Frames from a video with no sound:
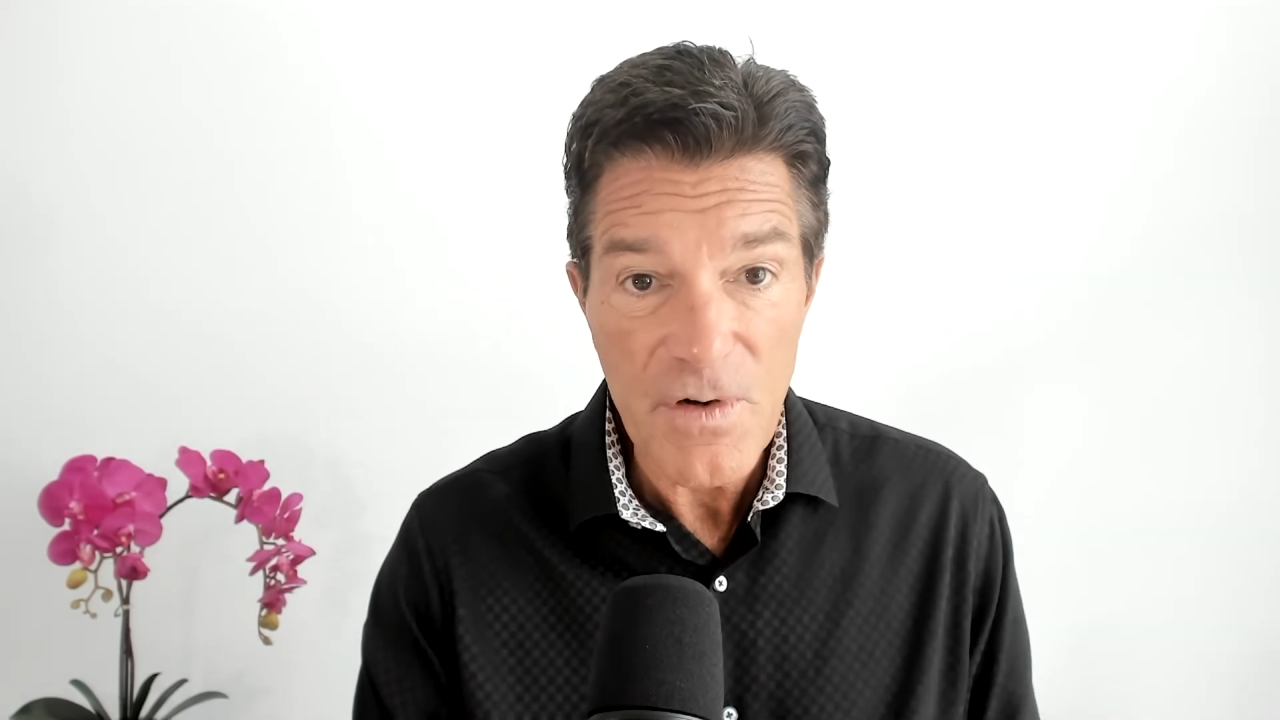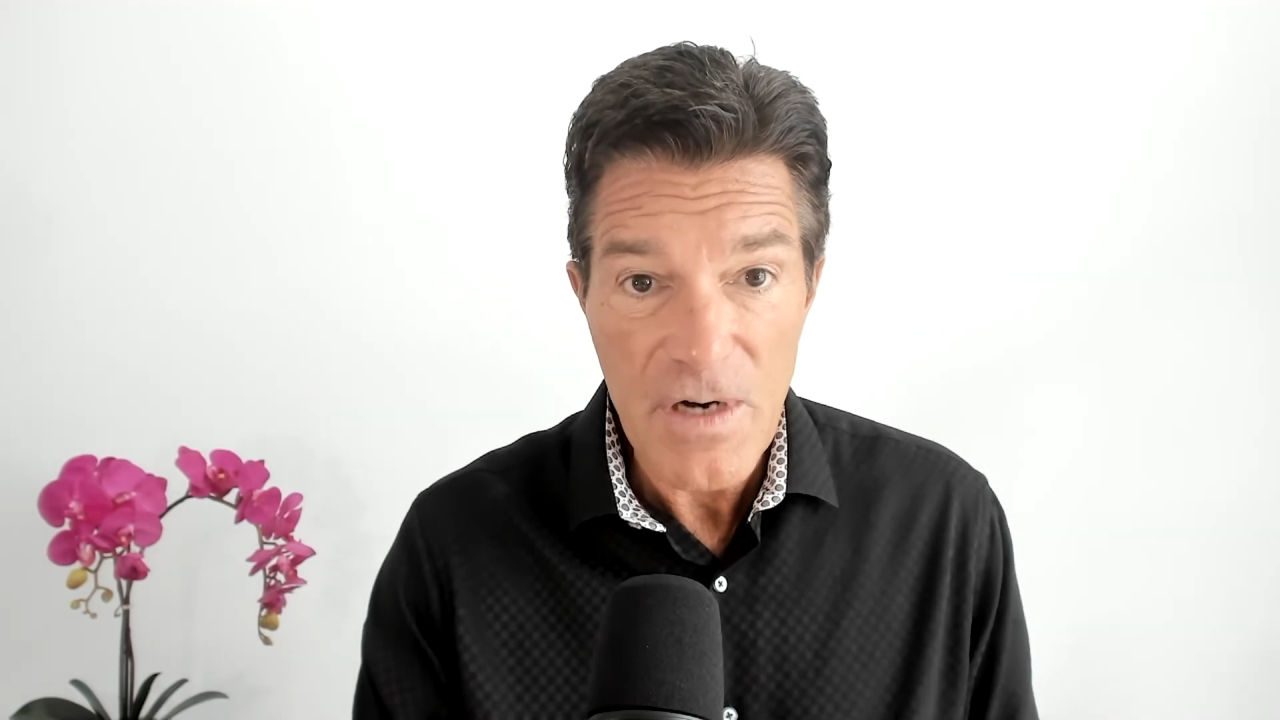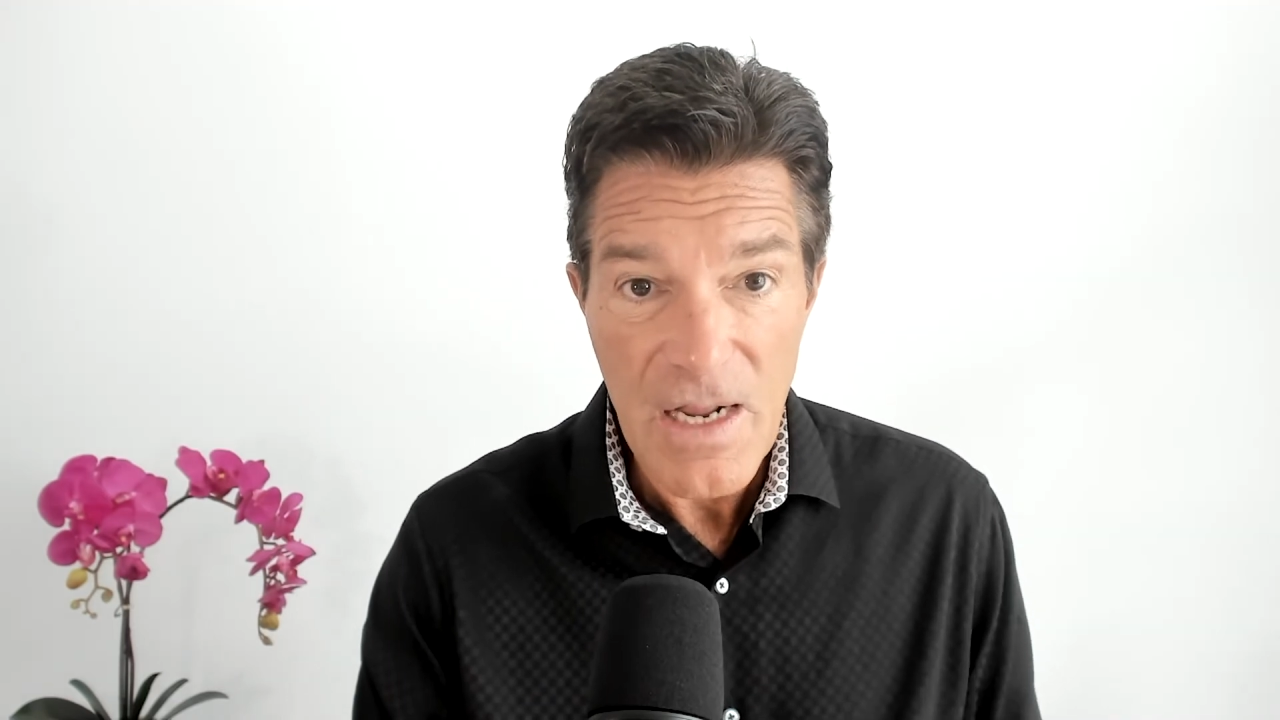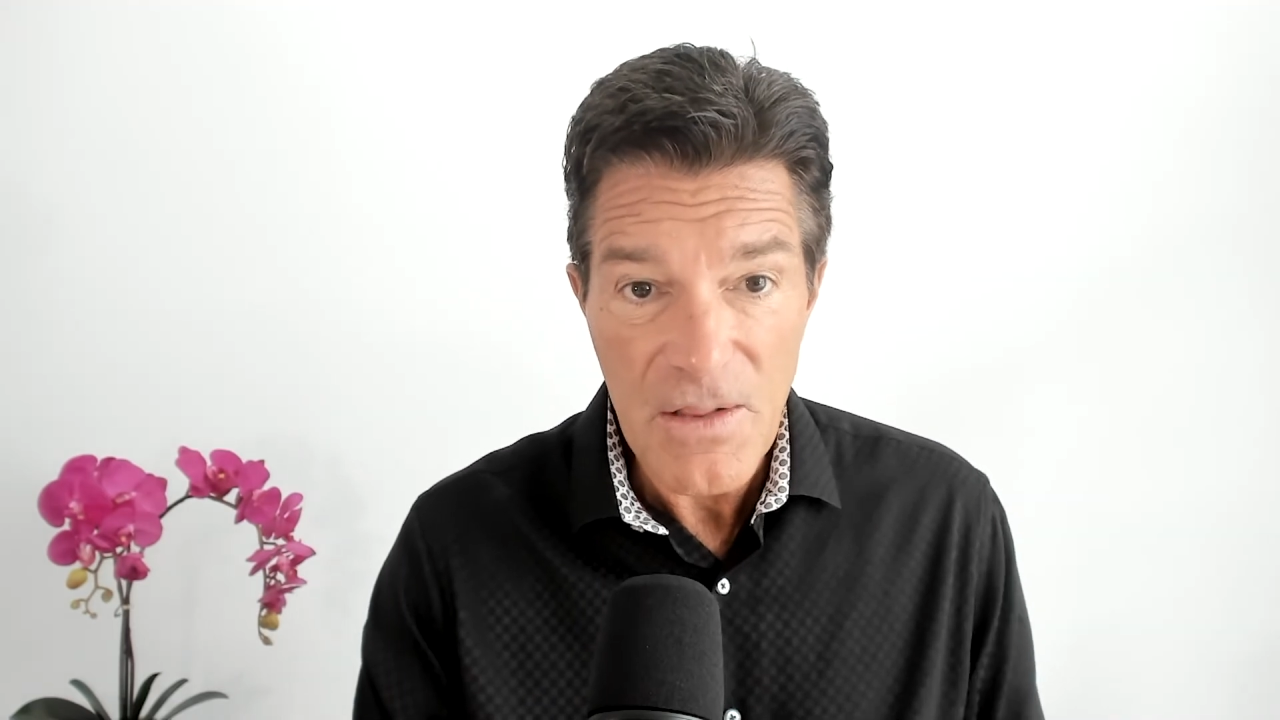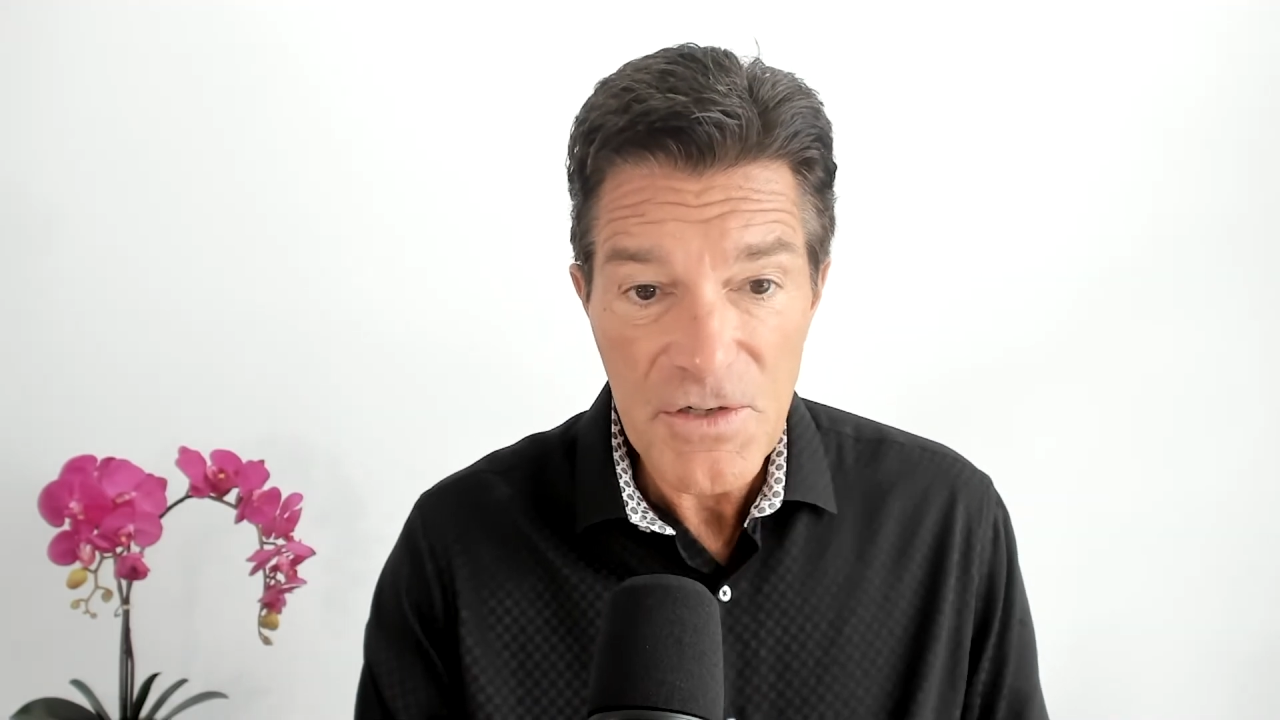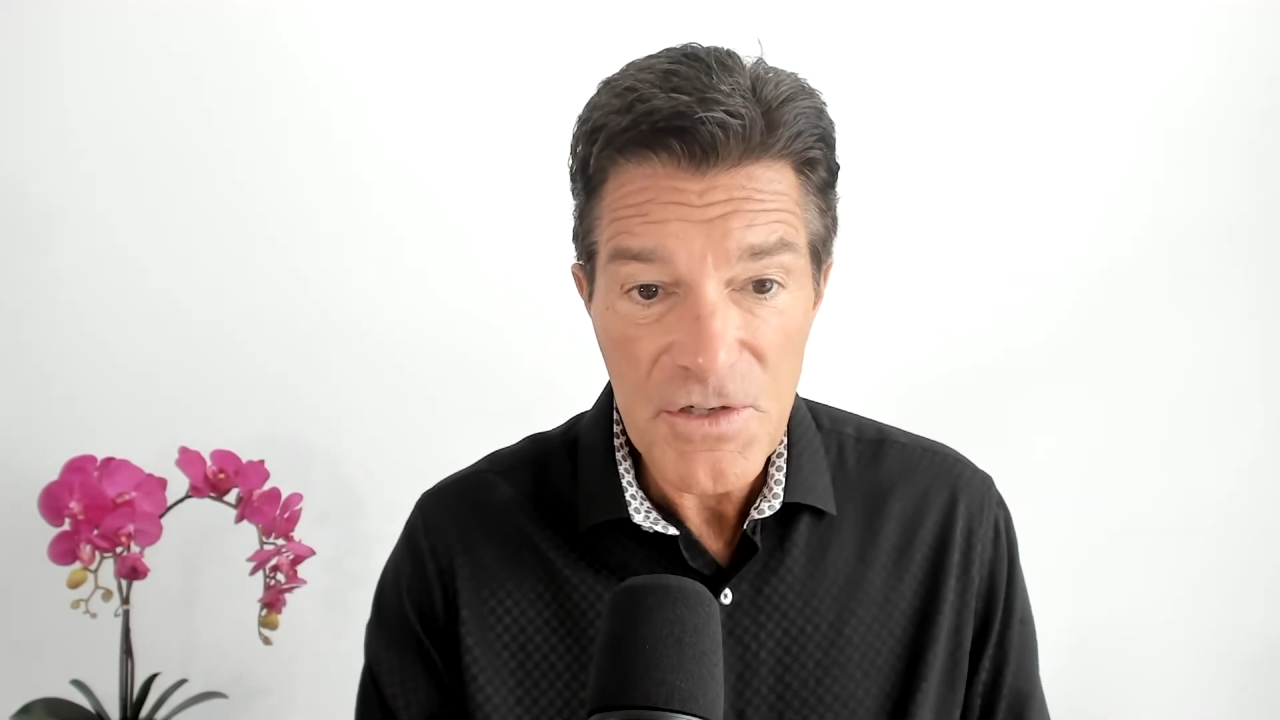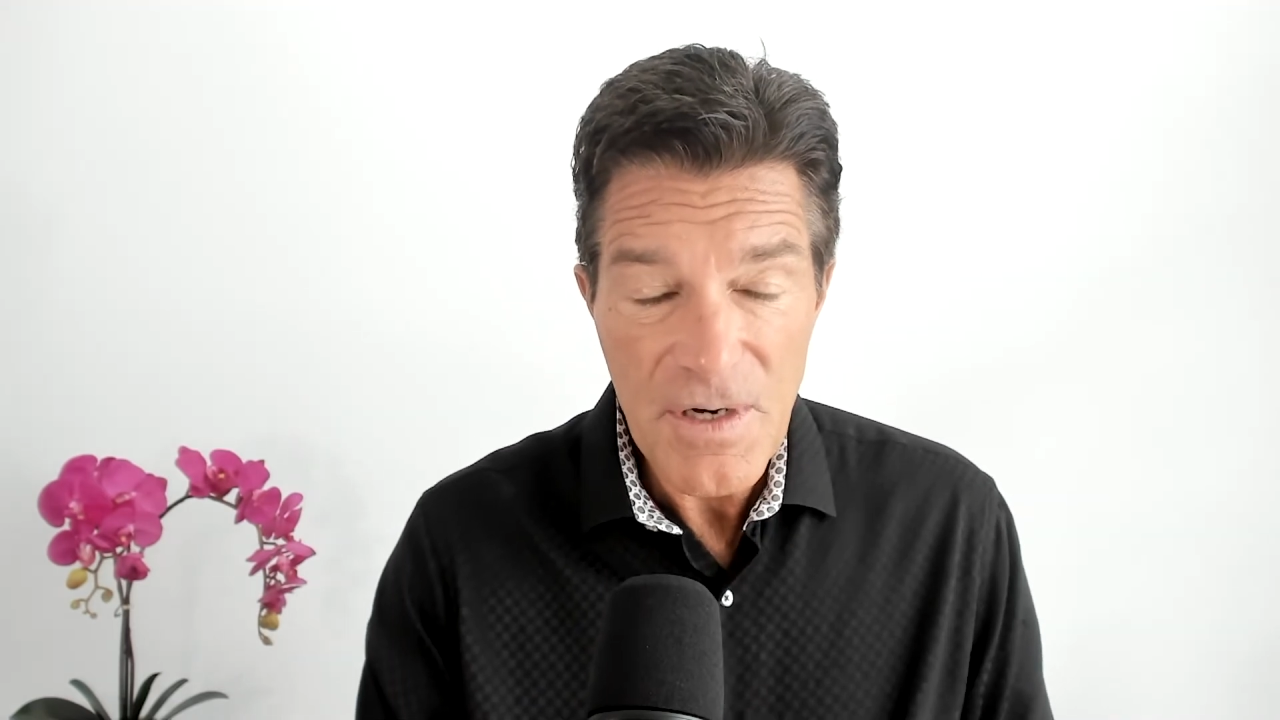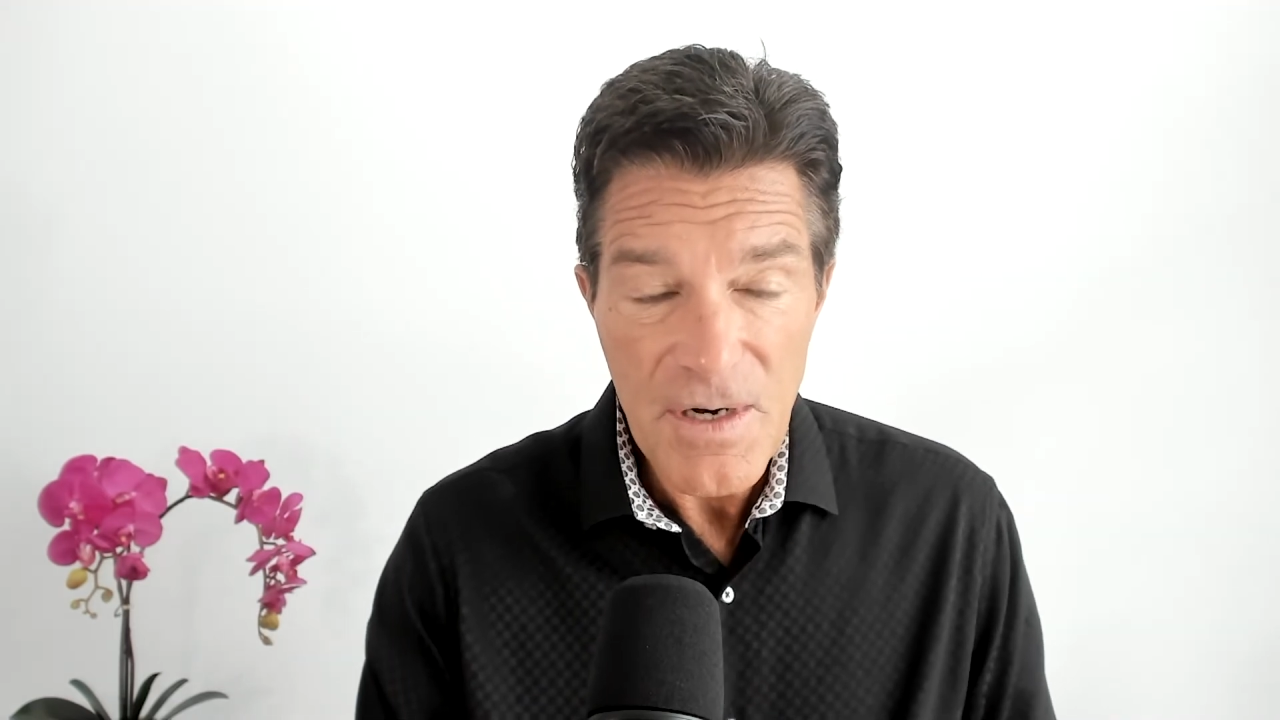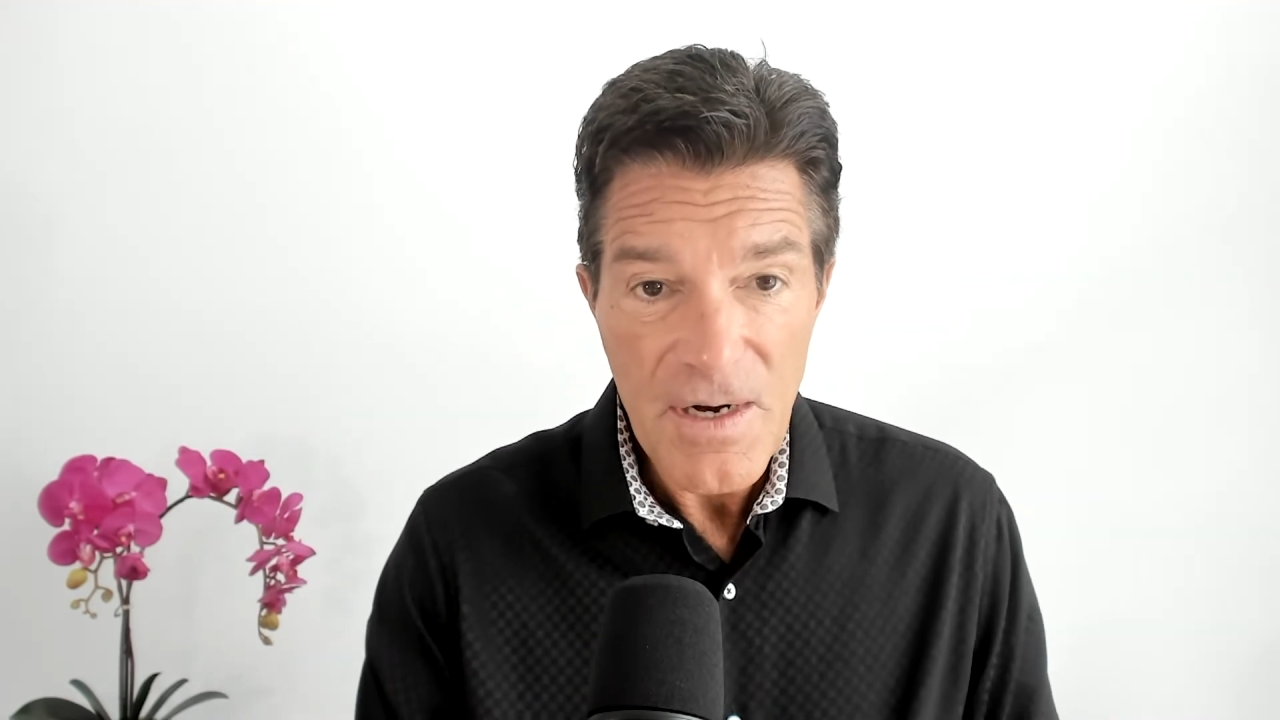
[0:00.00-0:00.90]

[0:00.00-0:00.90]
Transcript: college.